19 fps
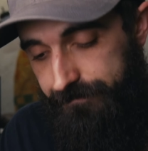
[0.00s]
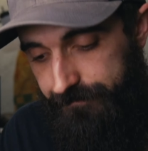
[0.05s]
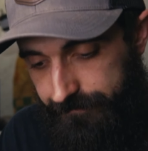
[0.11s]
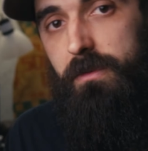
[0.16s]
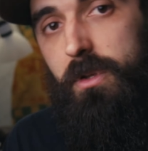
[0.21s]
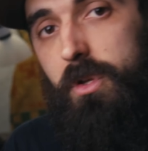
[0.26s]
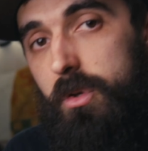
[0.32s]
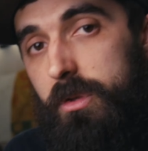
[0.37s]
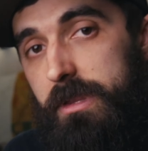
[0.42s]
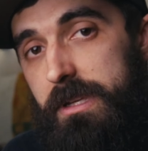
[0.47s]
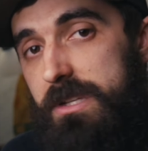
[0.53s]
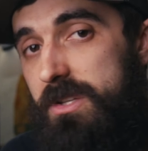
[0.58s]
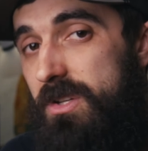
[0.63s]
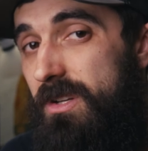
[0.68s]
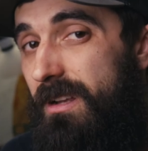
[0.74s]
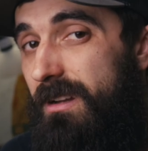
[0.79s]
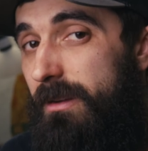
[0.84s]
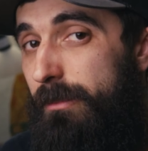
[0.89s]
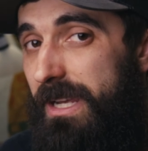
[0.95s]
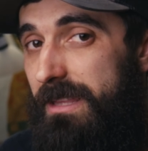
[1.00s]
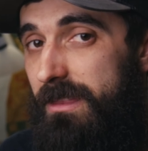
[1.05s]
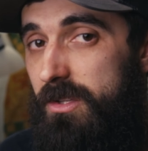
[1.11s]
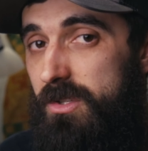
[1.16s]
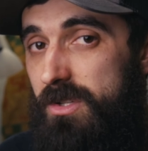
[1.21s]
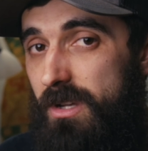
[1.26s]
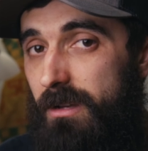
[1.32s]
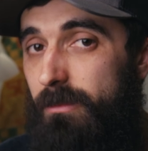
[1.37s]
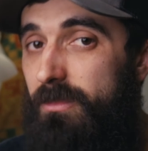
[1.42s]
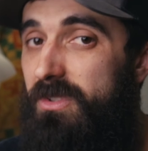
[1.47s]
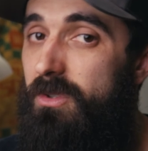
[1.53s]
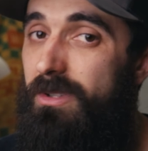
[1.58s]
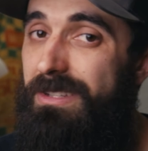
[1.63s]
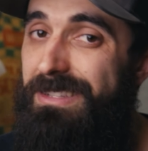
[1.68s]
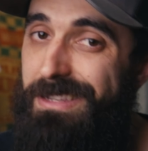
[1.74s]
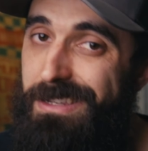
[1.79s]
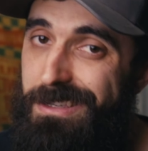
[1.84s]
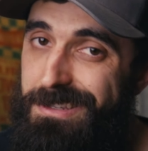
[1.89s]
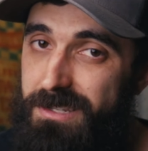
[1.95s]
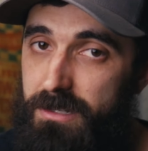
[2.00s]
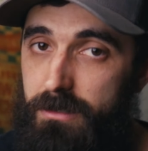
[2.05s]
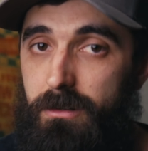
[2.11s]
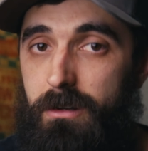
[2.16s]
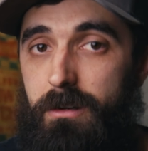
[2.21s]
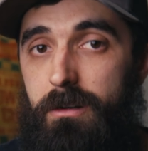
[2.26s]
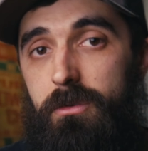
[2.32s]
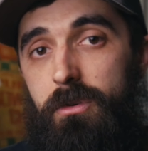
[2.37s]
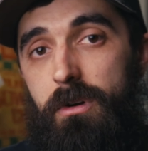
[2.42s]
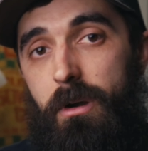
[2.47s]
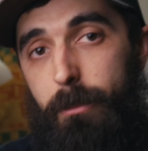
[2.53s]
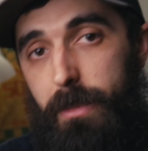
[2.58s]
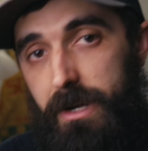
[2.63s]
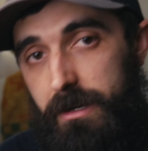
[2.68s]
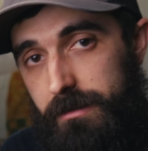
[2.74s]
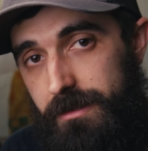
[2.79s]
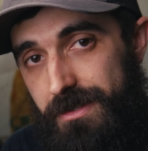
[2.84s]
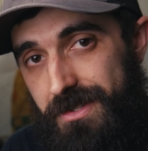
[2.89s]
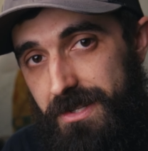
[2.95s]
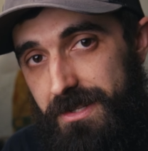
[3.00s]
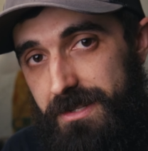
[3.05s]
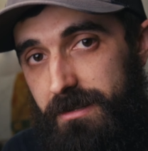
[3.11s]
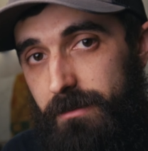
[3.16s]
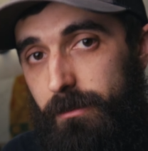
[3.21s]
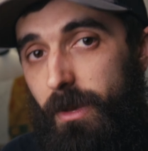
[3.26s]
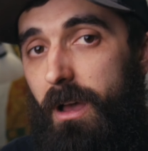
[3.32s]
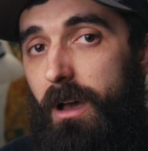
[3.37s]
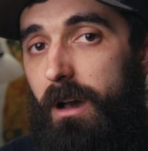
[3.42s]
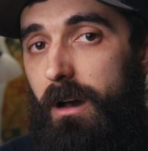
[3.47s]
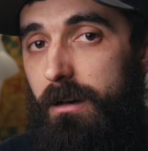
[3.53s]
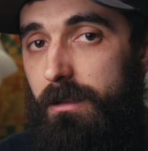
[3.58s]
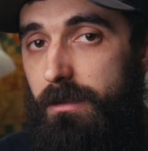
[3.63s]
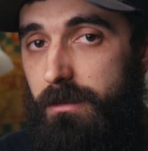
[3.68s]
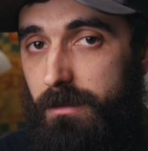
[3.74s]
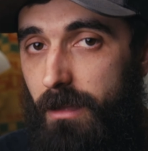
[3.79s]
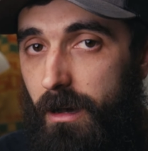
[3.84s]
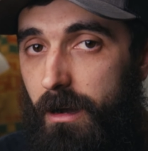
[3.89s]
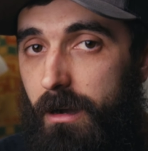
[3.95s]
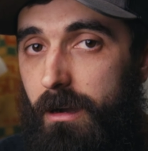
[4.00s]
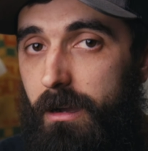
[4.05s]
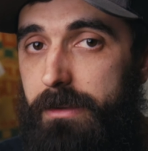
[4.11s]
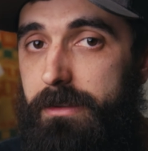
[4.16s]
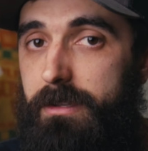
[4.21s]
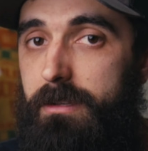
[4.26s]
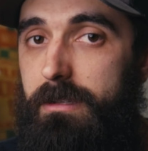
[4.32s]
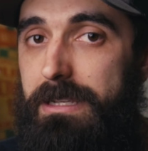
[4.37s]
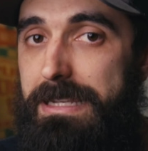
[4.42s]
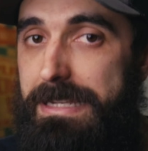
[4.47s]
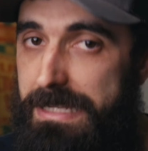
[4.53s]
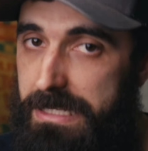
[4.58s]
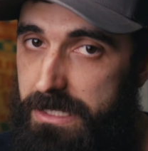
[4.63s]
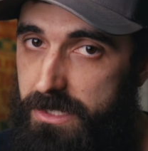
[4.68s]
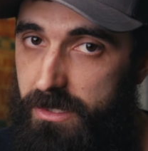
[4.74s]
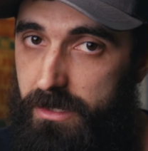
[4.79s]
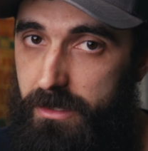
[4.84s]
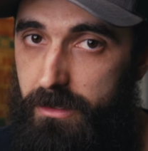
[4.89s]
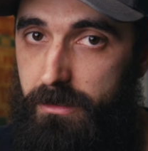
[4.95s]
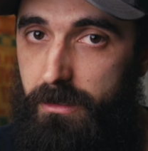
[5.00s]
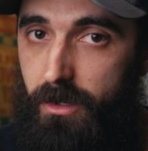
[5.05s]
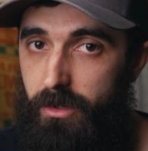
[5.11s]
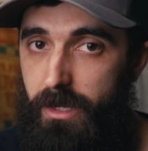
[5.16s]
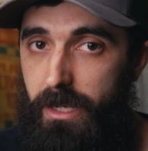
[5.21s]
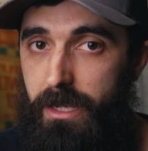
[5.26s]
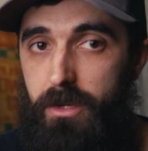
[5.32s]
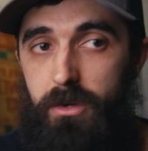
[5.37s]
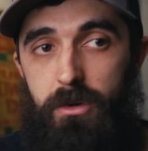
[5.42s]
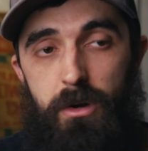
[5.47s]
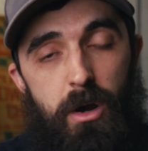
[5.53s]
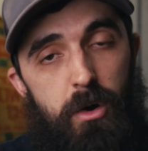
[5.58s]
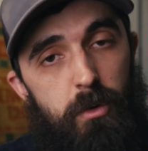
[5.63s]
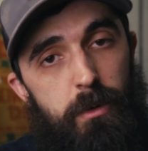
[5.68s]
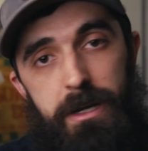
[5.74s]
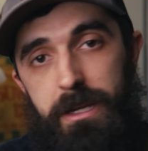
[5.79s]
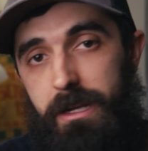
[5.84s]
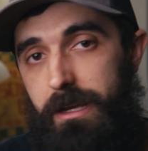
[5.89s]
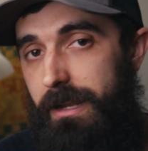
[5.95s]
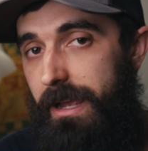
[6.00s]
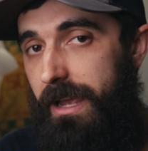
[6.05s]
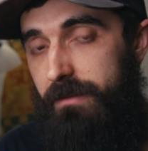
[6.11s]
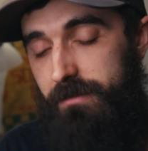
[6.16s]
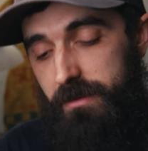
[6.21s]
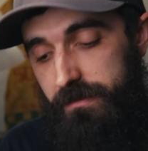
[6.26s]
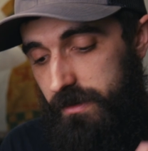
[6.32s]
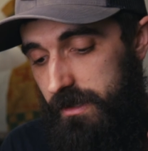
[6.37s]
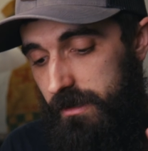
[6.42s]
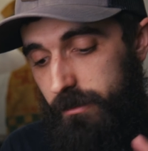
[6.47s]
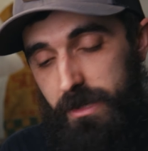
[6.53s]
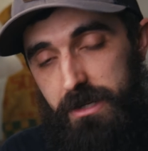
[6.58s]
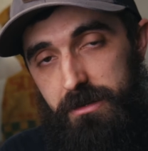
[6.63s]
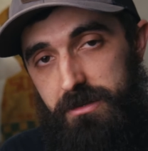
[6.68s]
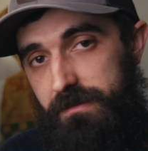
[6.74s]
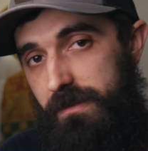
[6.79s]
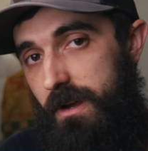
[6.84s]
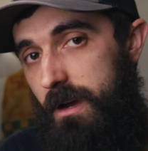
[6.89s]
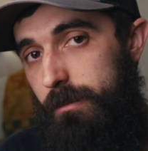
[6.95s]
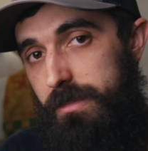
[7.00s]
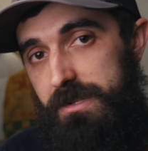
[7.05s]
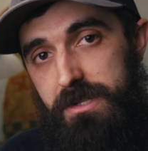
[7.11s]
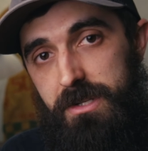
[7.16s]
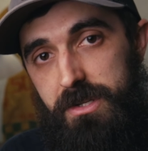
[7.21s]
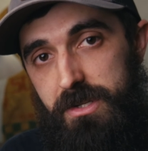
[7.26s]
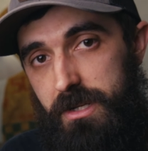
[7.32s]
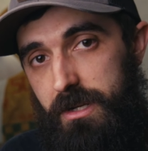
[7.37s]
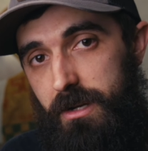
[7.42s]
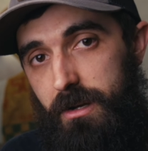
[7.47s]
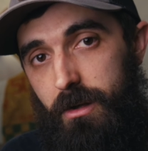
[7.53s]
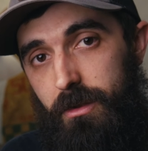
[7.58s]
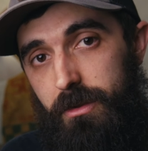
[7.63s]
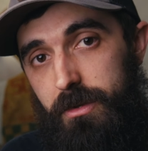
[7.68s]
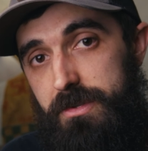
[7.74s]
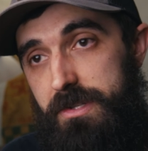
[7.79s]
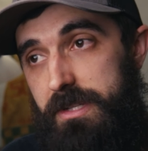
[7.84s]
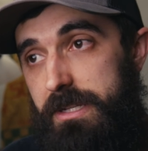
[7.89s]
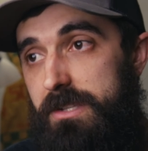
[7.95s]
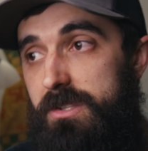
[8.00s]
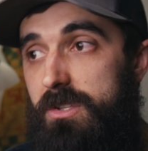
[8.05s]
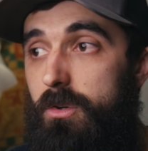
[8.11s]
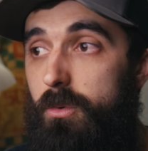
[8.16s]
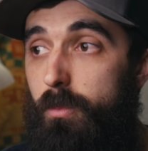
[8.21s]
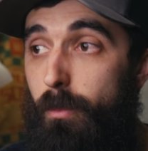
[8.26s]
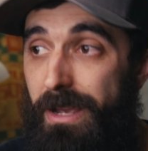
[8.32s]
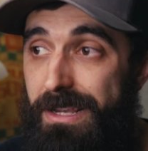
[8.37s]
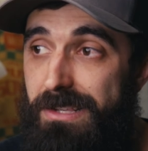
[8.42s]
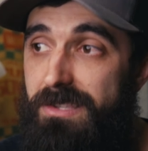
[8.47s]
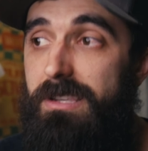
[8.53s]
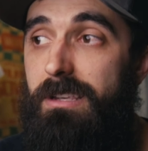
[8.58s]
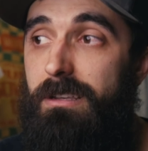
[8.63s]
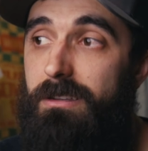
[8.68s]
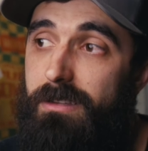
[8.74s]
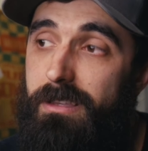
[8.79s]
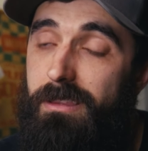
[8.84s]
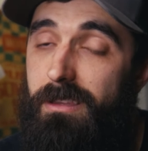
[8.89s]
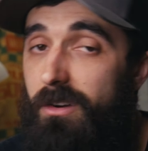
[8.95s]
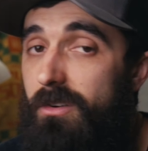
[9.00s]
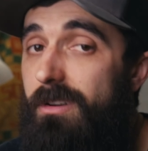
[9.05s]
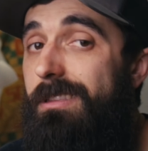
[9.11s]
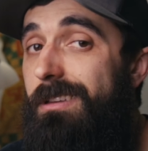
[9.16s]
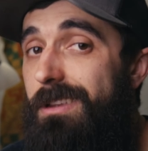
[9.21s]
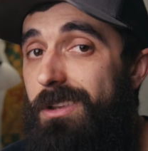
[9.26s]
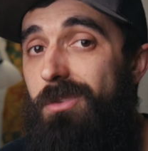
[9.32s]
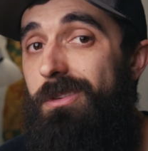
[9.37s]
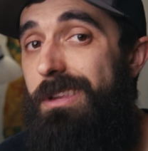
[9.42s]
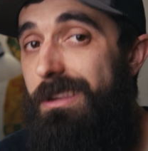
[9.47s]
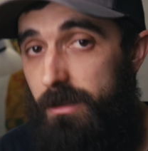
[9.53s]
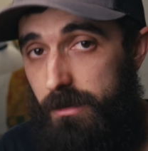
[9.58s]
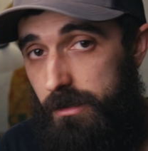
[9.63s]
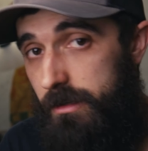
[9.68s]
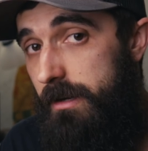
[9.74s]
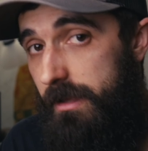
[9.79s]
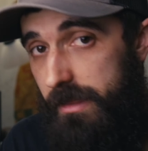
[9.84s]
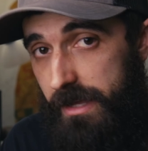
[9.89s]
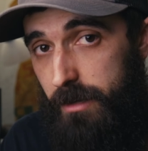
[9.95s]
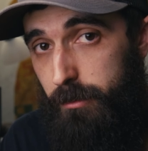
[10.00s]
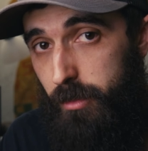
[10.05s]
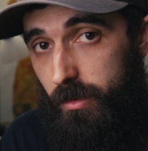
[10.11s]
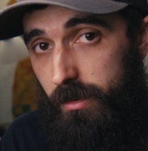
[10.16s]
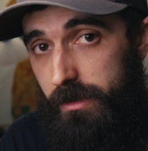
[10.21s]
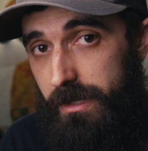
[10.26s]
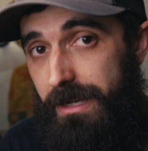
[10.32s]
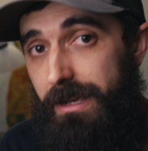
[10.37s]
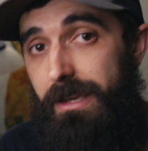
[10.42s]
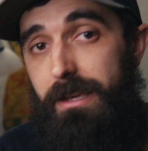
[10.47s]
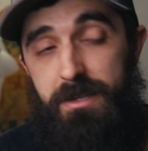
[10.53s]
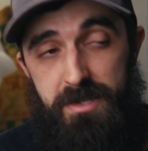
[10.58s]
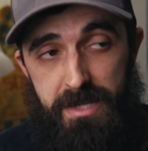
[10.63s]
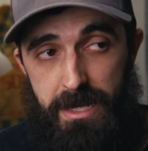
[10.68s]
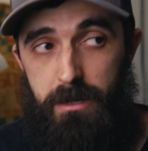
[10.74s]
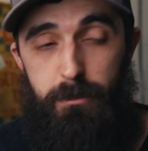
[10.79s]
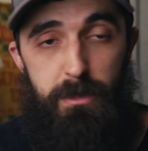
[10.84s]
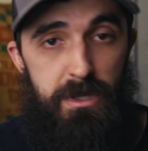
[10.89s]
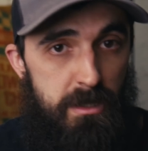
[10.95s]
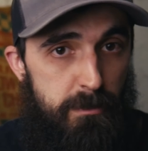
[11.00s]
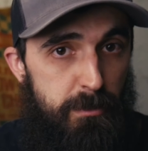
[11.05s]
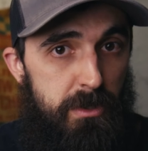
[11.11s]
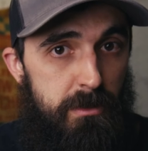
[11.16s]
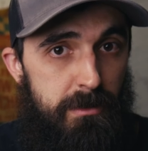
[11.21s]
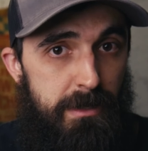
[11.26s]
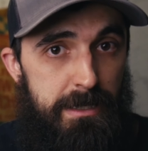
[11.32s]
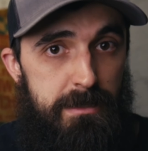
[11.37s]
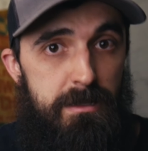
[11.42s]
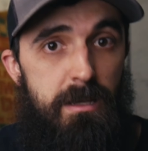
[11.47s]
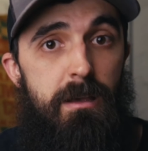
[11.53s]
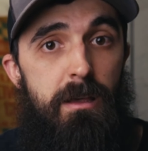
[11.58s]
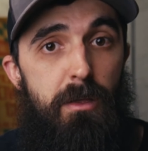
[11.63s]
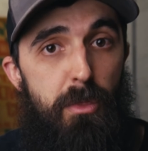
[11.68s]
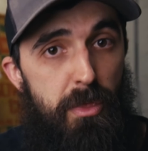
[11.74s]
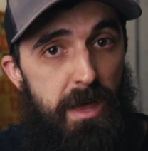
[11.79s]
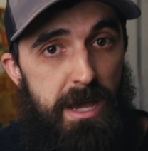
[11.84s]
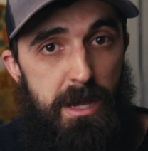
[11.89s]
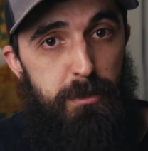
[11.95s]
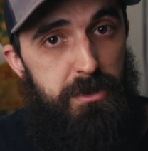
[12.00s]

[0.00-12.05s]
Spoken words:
If you do this, you're gonna make the jump to a DSLR or a mirrorless system a lot easier, okay? You're already gonna have the fundamentals of composition and all those things, so basically the only thing you need to learn at that point is how to manipulate that